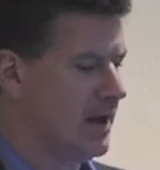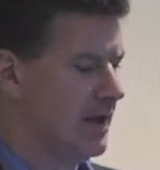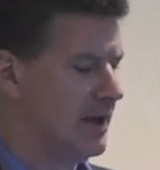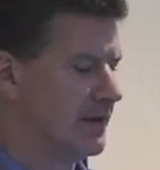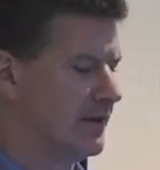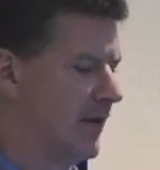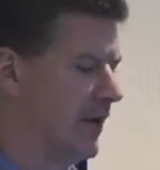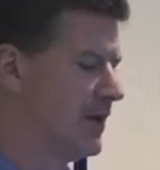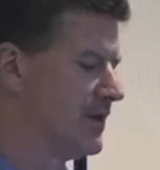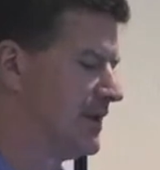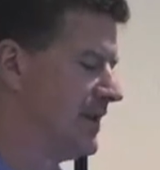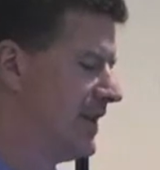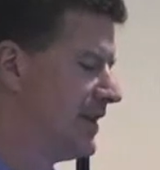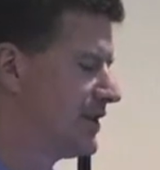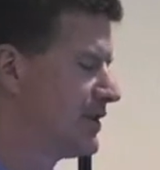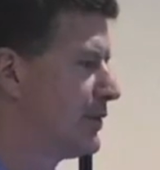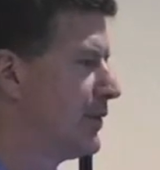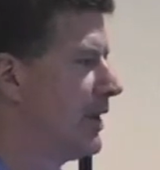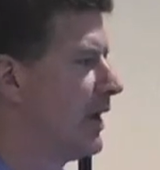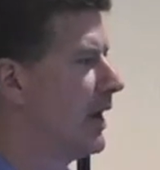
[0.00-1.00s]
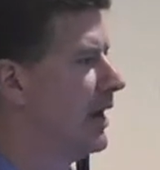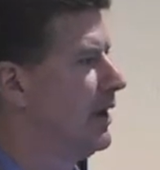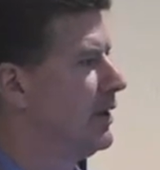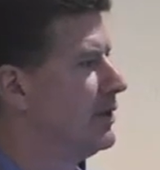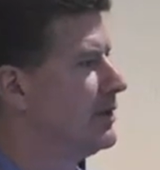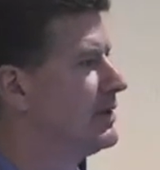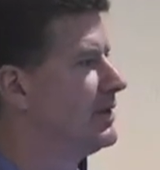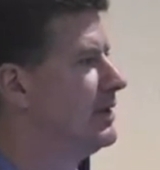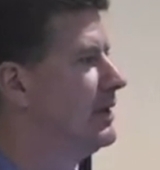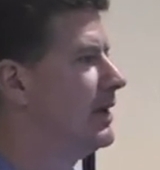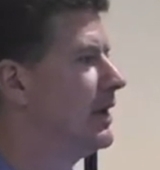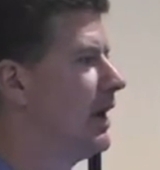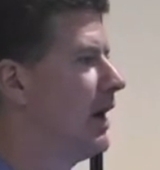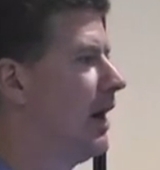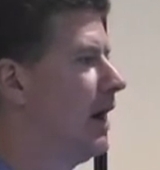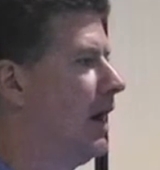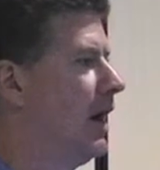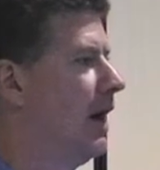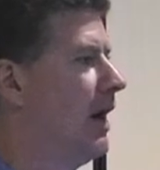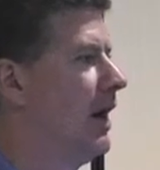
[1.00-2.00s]
As far as the history goes,
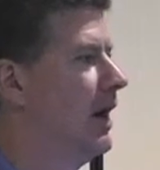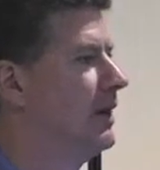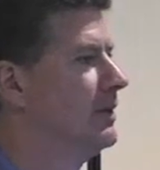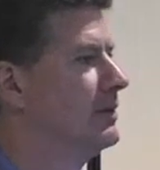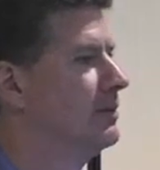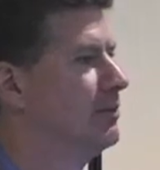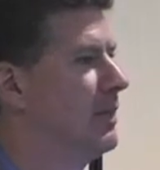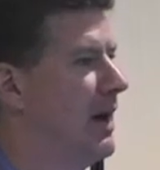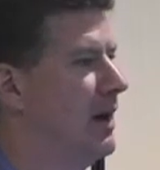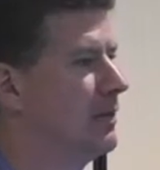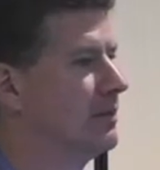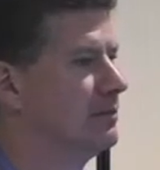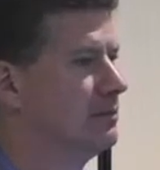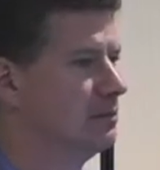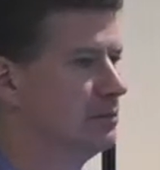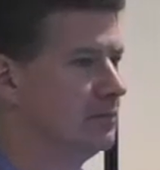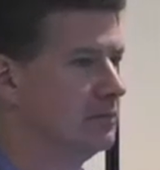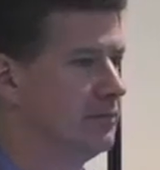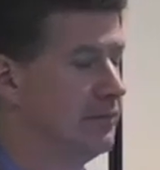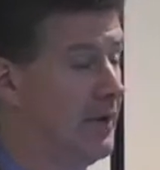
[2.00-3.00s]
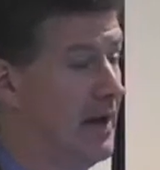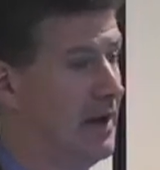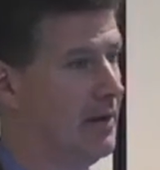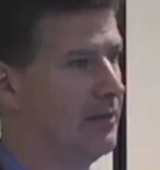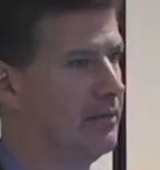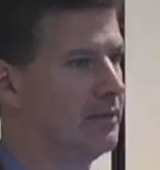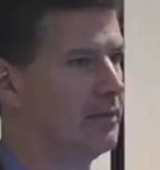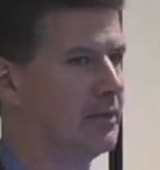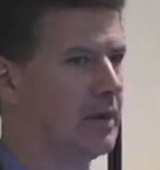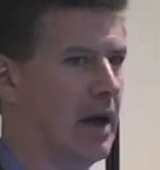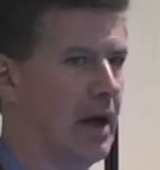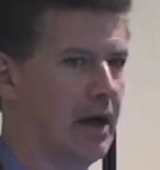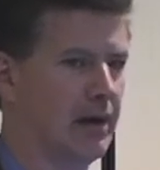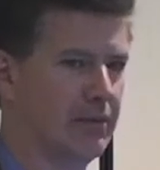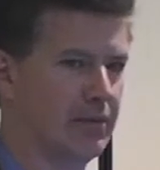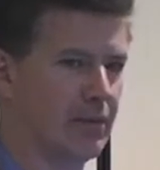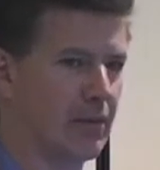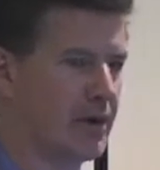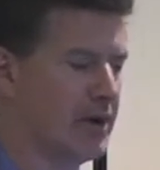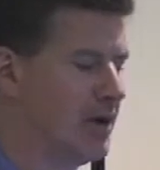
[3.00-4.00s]
about
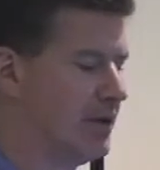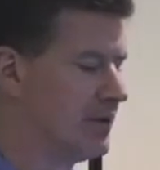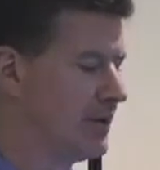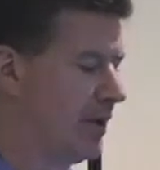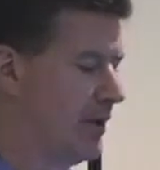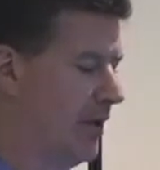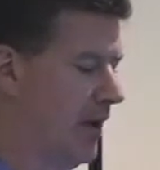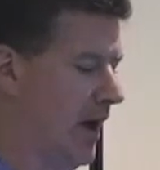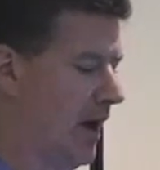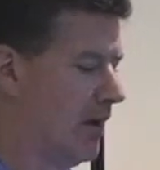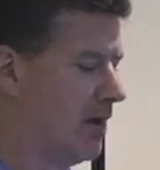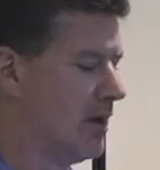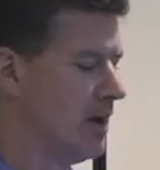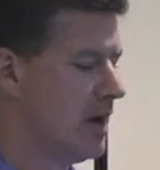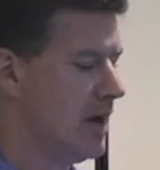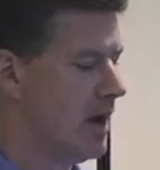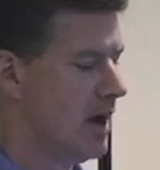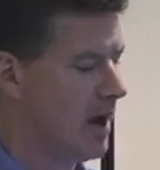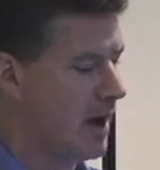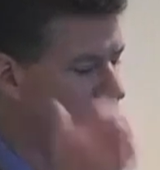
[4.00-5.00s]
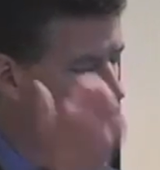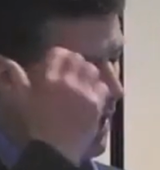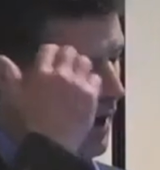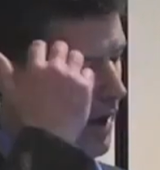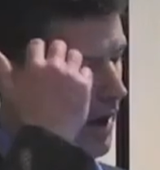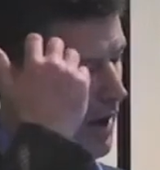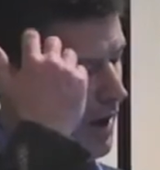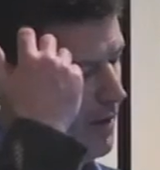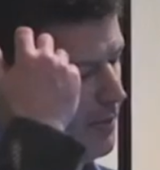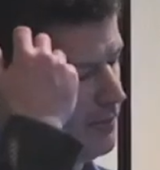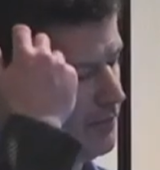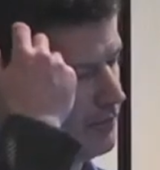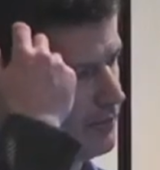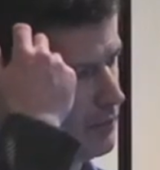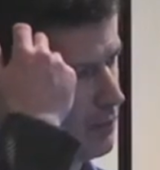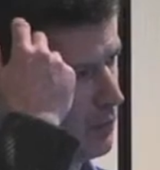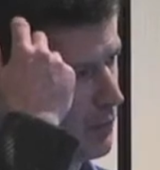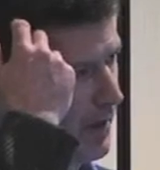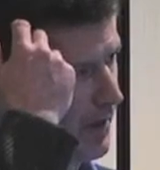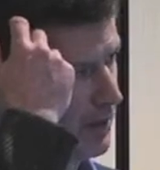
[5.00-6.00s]
4 years ago now,
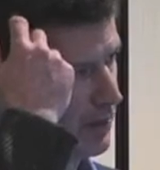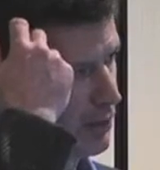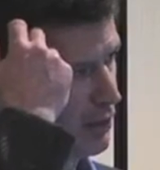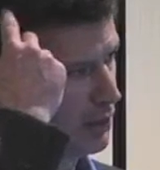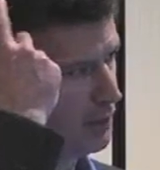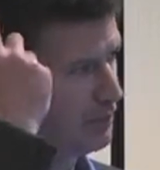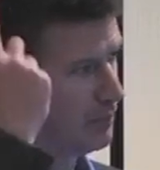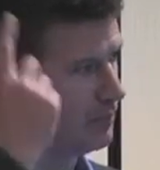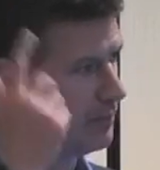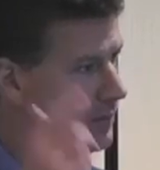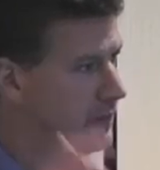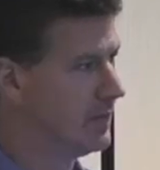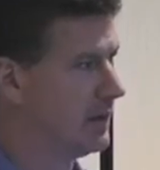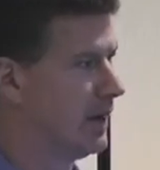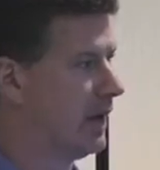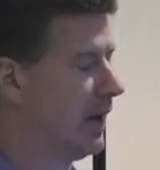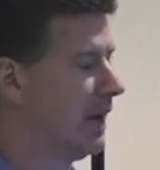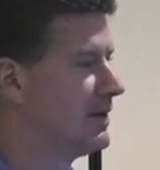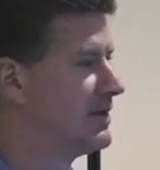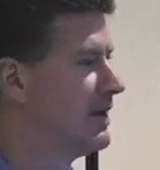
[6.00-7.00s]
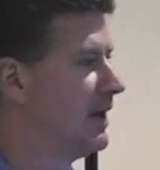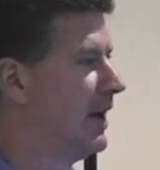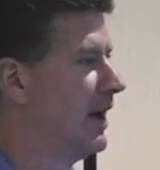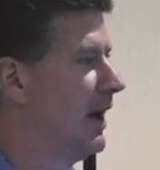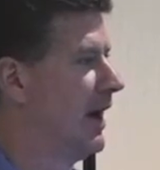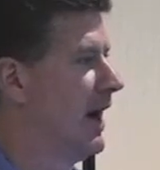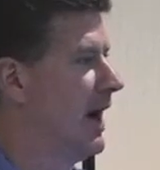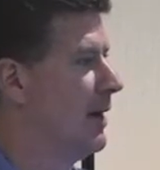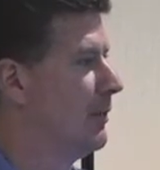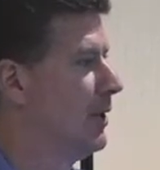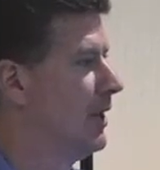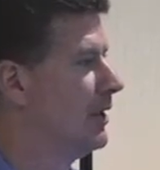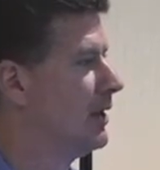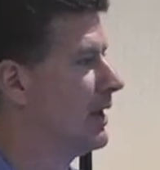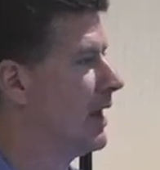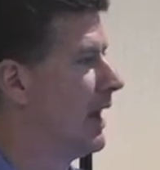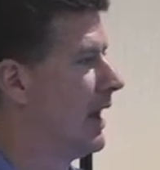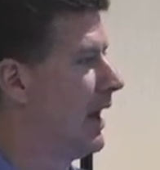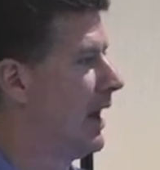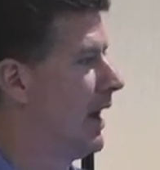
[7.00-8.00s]
we had a group sitting at
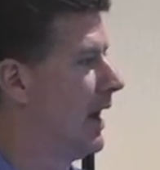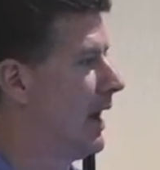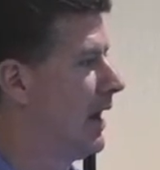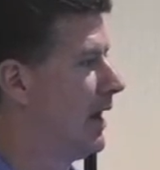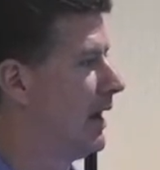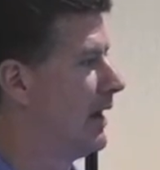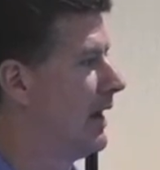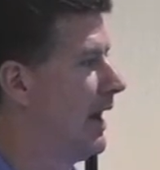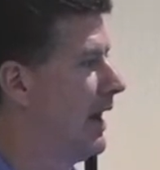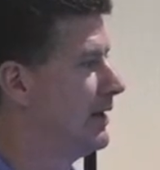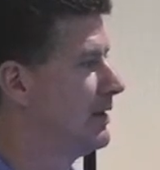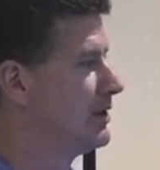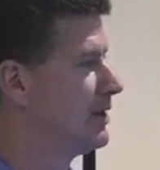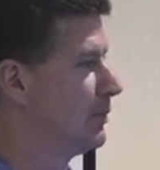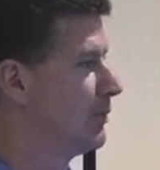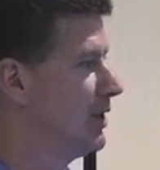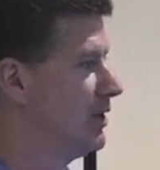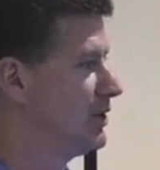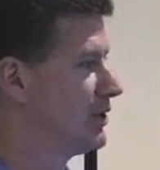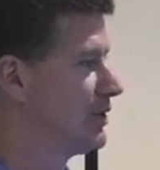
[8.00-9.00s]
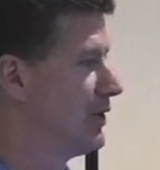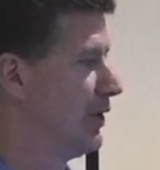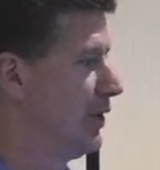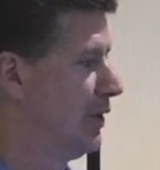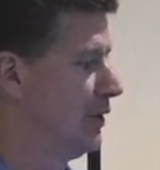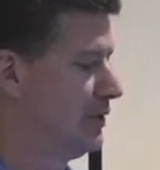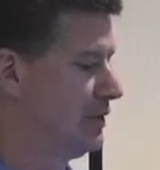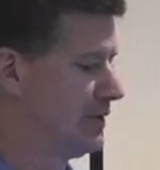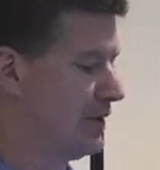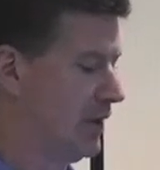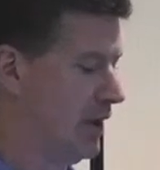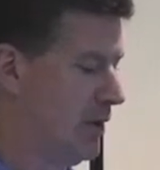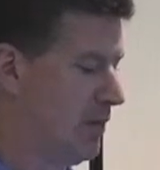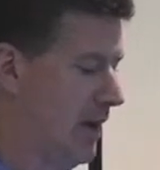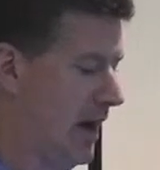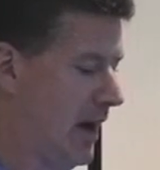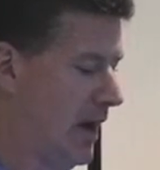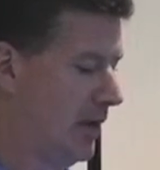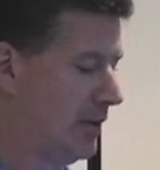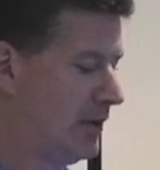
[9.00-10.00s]
AAMA and had some concerns
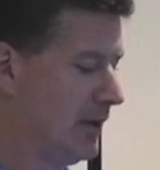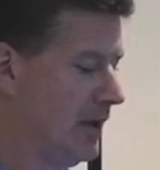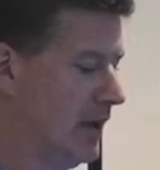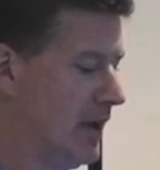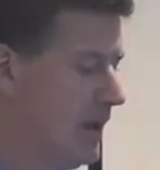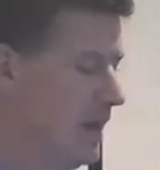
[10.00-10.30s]
about